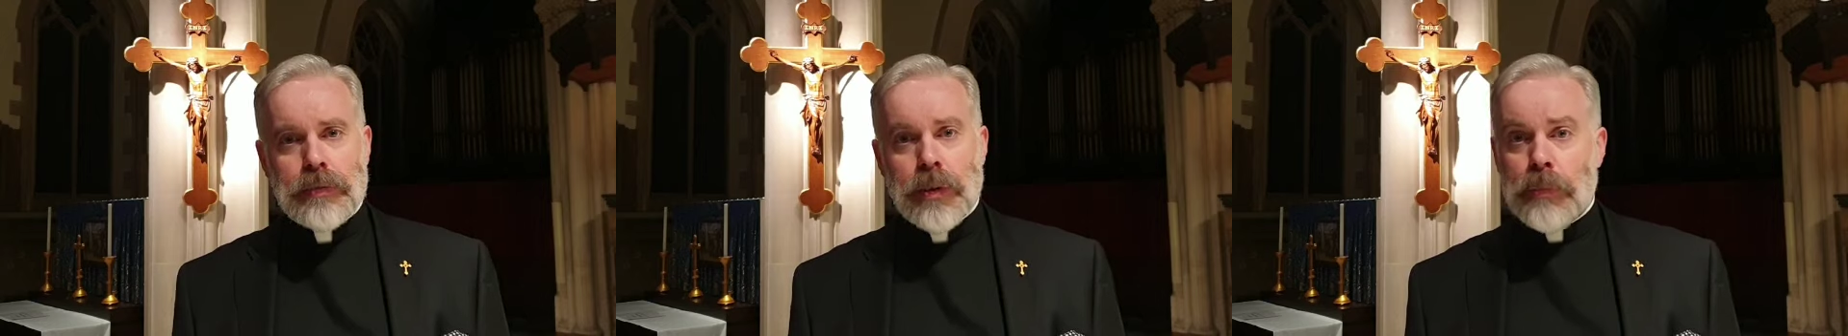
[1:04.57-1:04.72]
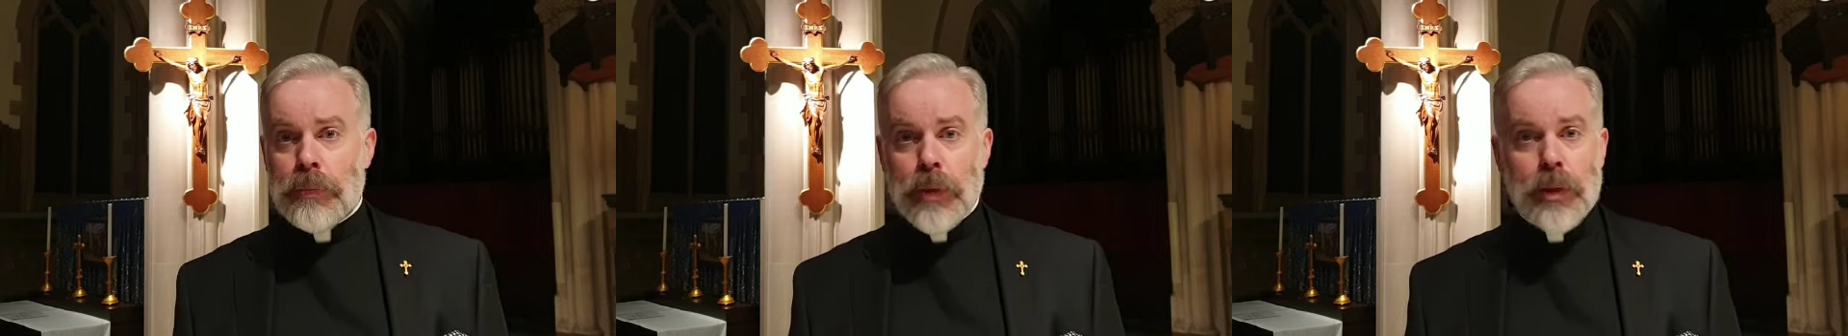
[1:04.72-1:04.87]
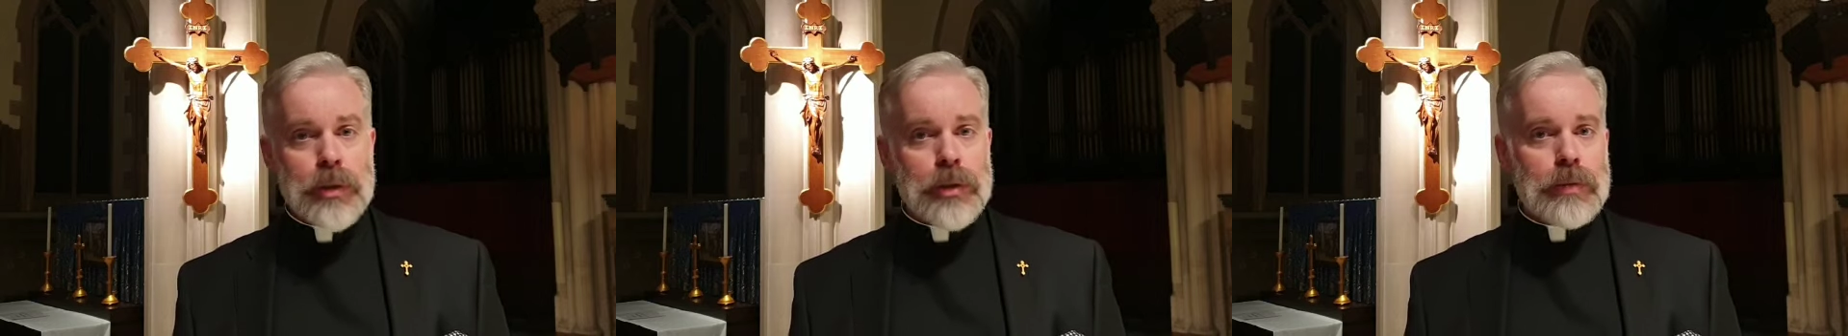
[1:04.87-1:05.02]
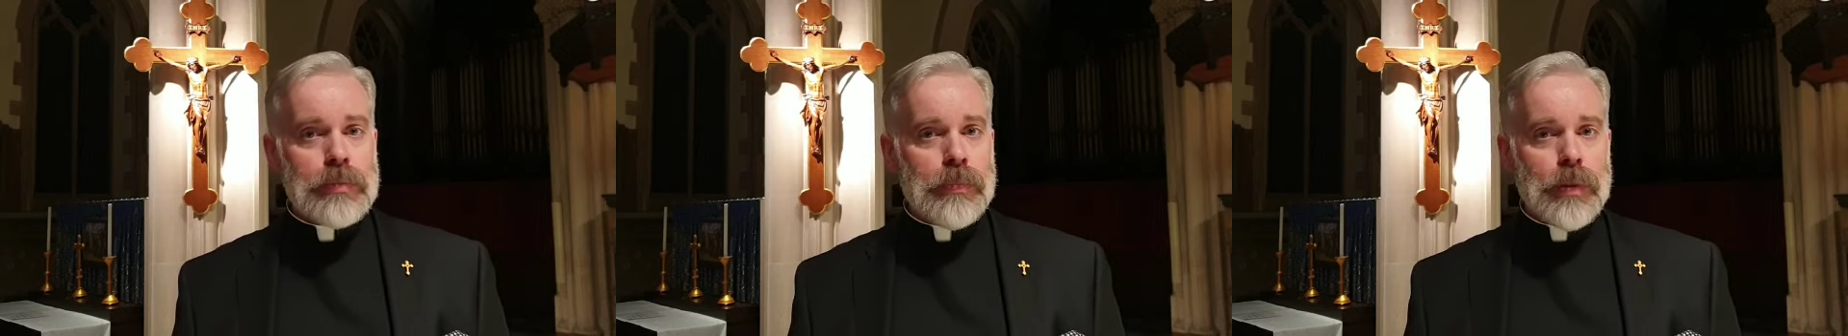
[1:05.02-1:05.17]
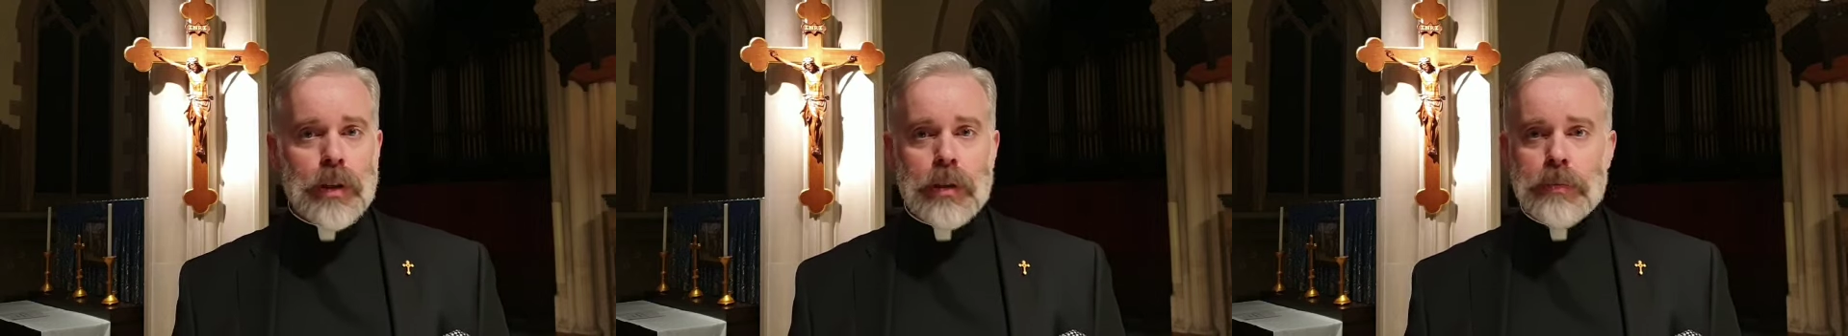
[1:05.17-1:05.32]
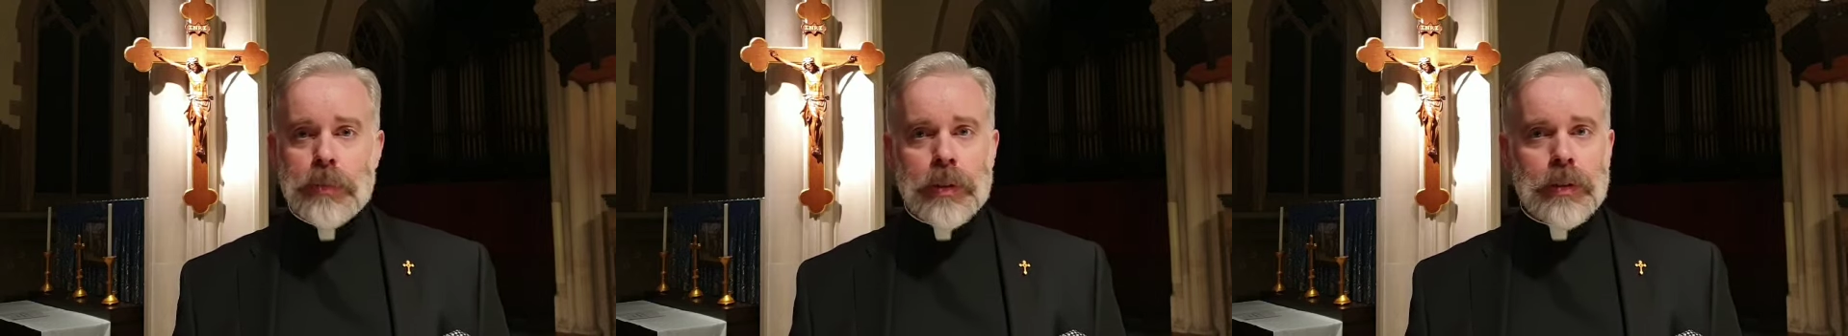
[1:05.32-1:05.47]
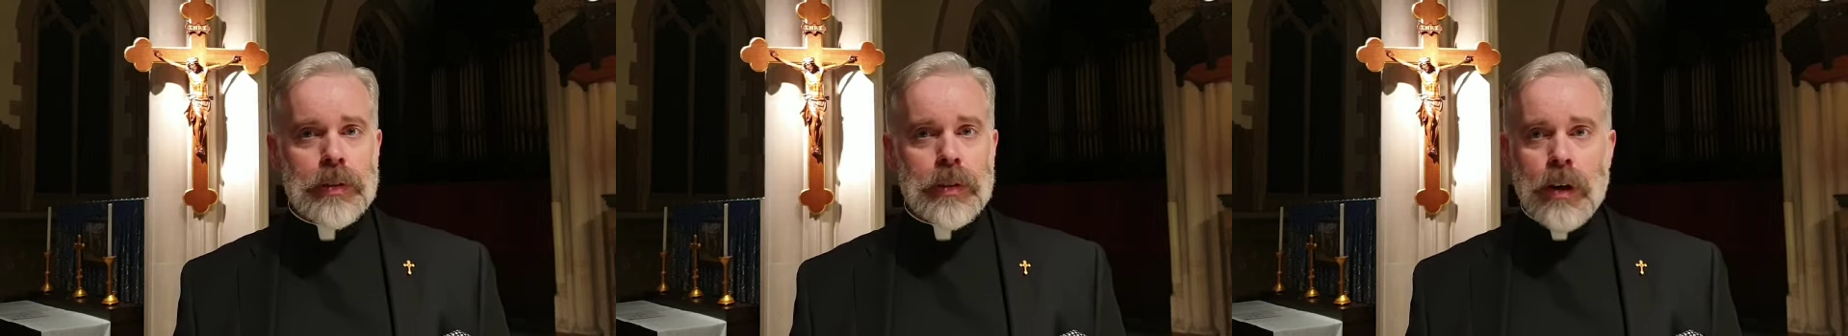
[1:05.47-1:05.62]
From this
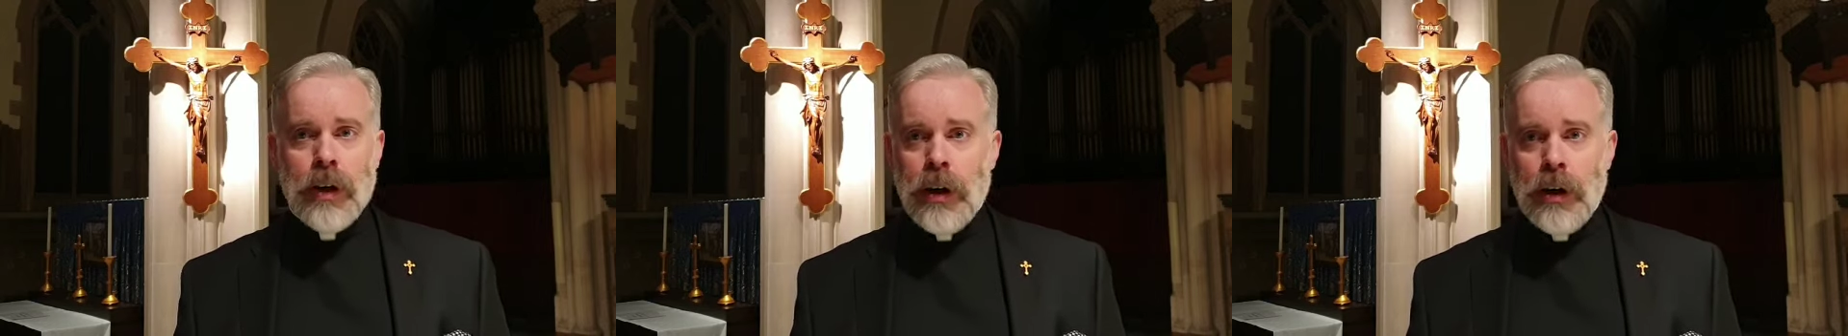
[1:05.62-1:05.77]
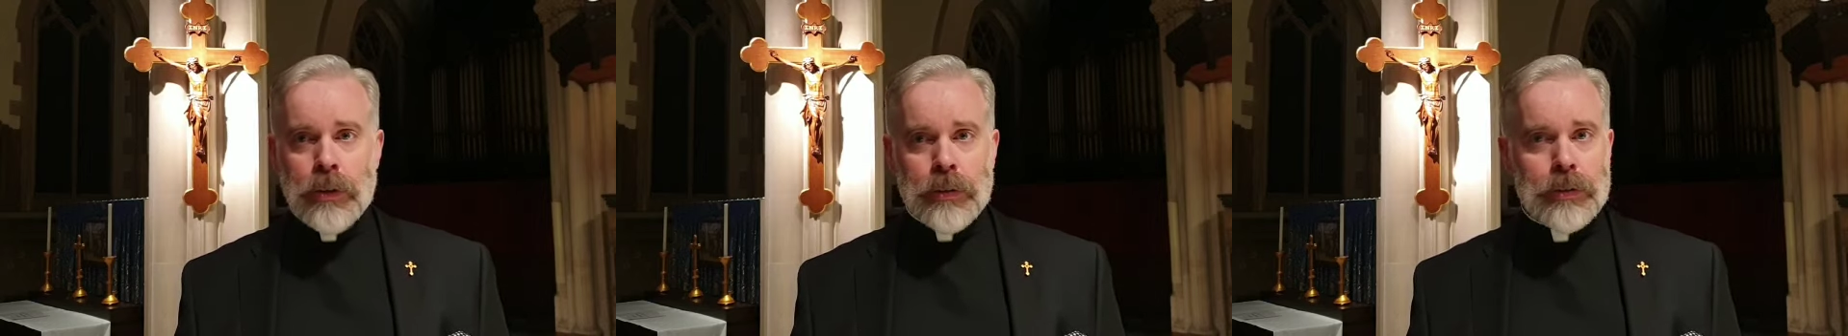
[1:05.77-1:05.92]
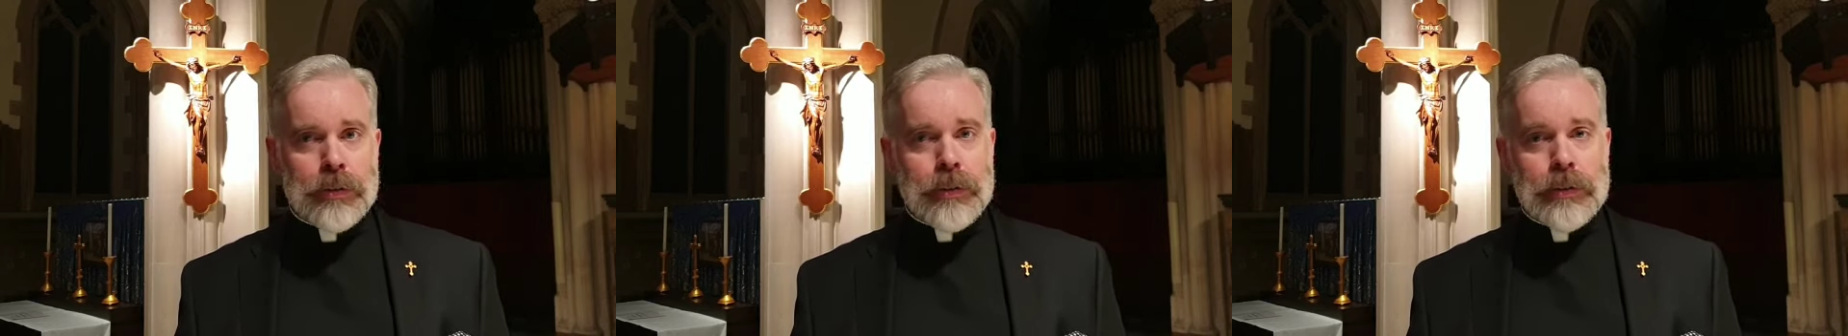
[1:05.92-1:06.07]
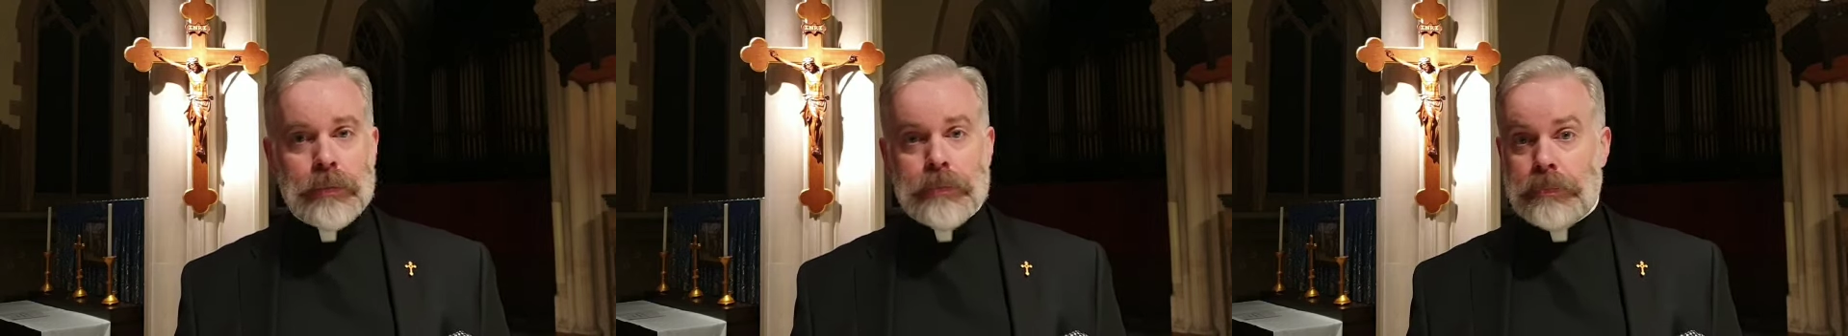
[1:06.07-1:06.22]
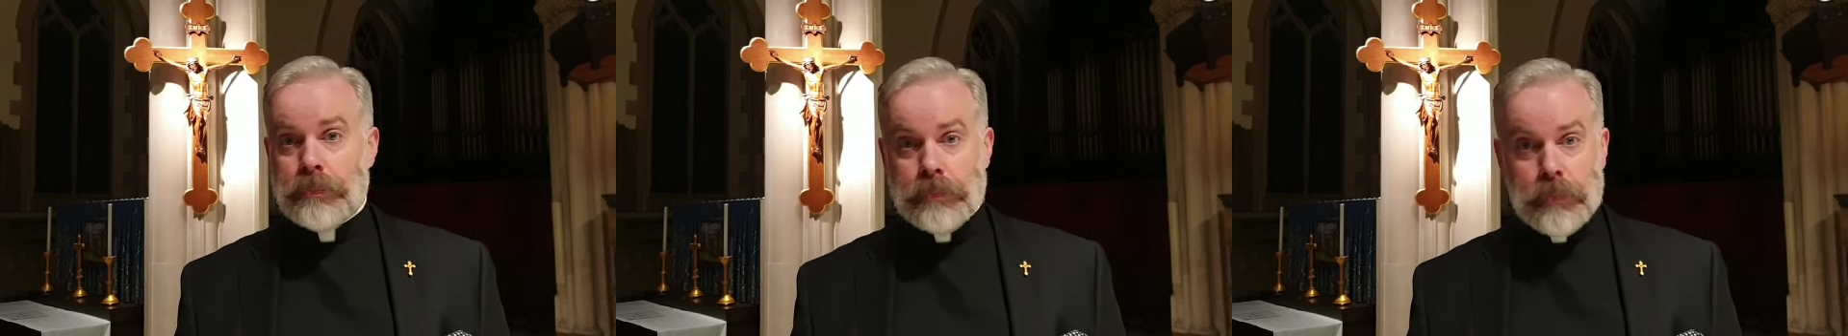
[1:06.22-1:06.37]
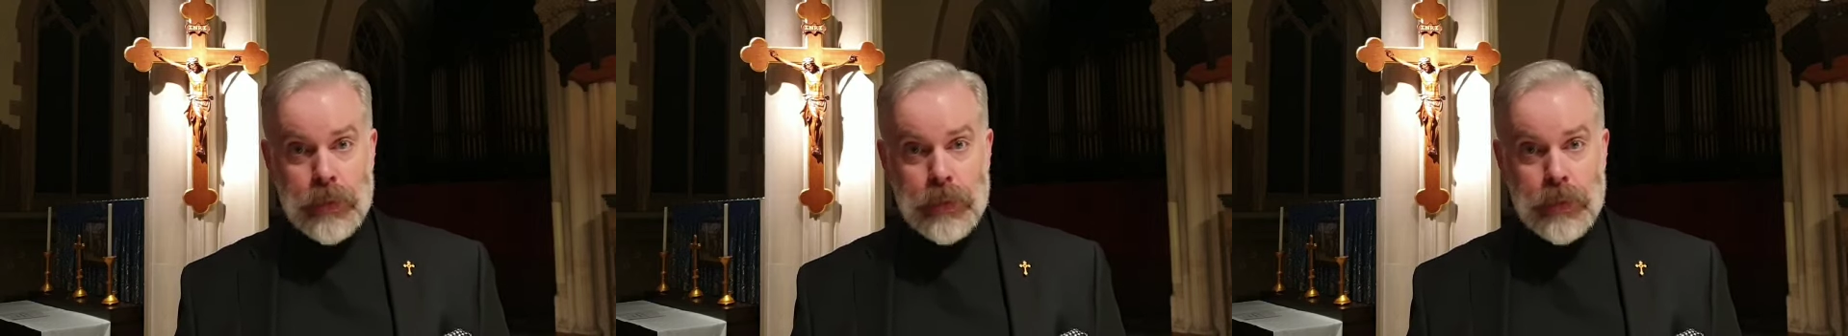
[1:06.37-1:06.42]
moment on,